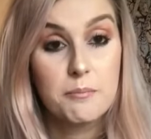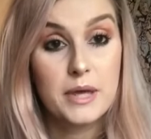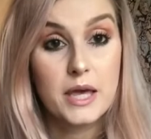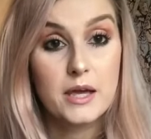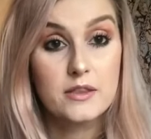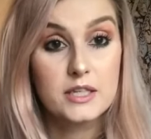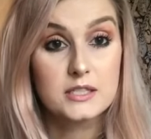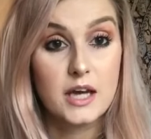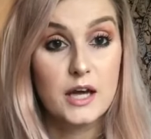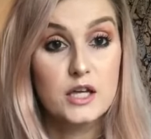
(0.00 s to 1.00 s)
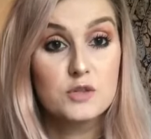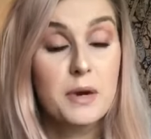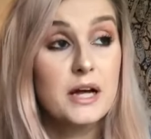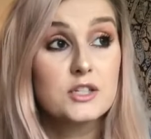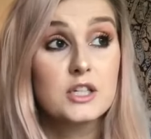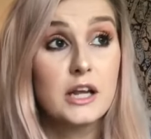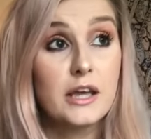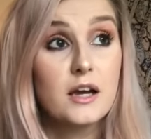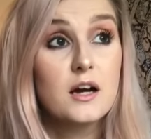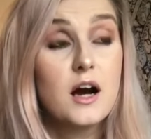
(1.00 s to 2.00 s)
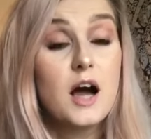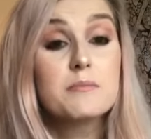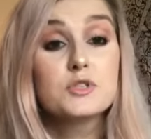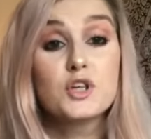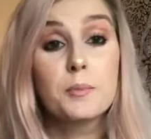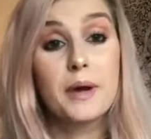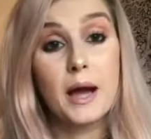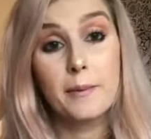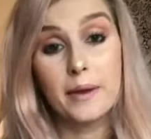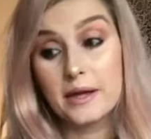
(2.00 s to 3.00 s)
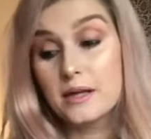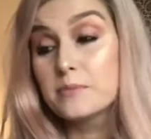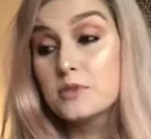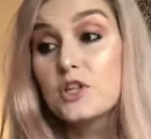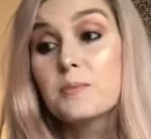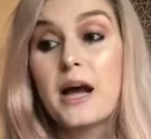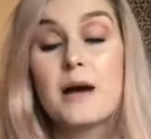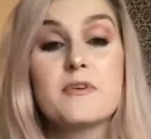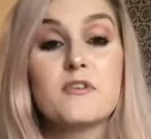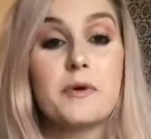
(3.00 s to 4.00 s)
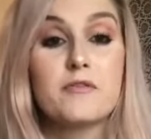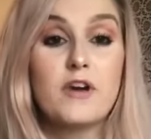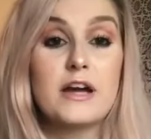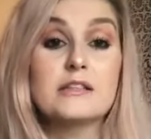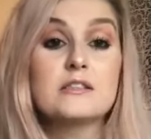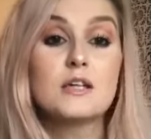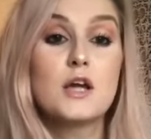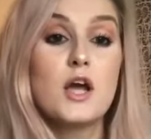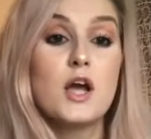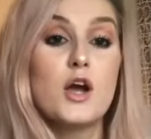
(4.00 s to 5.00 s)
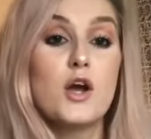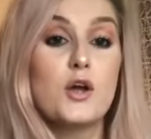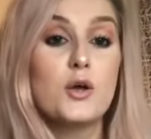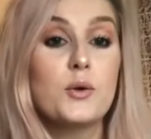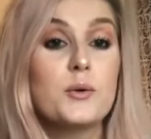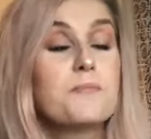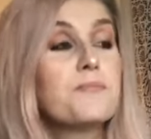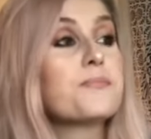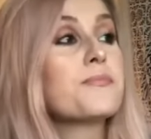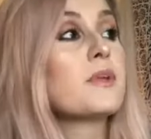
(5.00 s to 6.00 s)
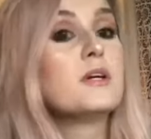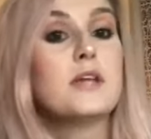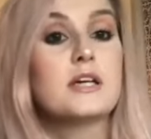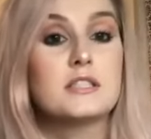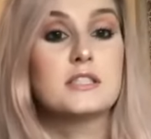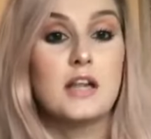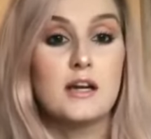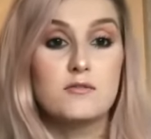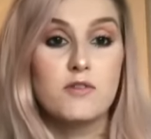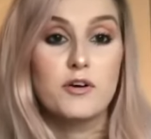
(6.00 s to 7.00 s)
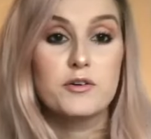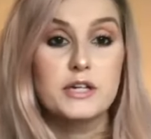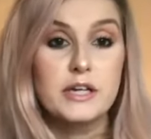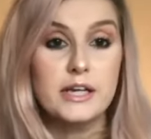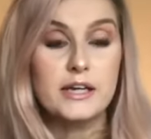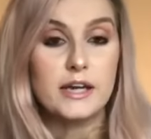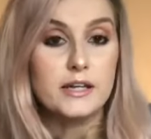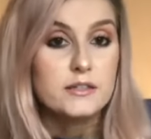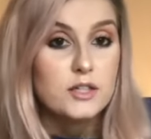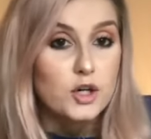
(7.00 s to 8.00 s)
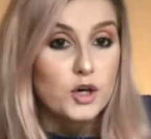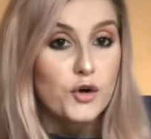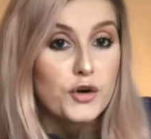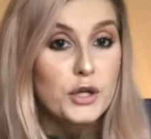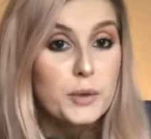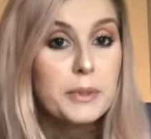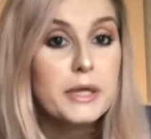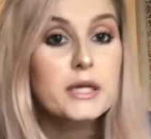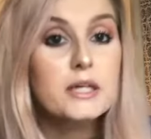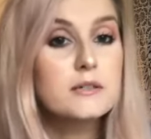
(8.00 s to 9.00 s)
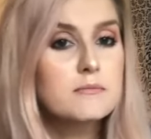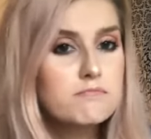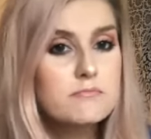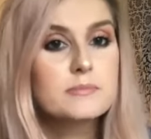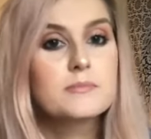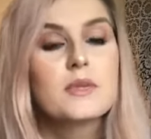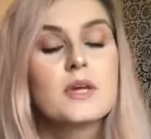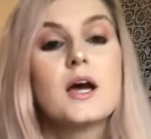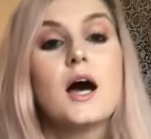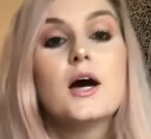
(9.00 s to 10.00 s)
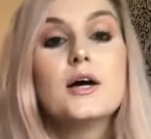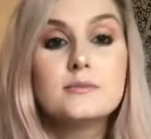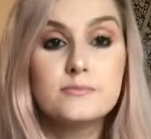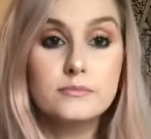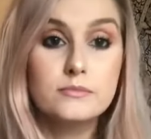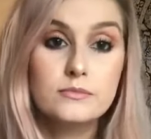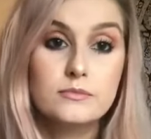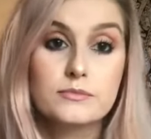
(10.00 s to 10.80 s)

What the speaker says: being this age, but actually I'm super happy, and I'm super happy for my friends who, there's this little rogue knee again creeping in. I've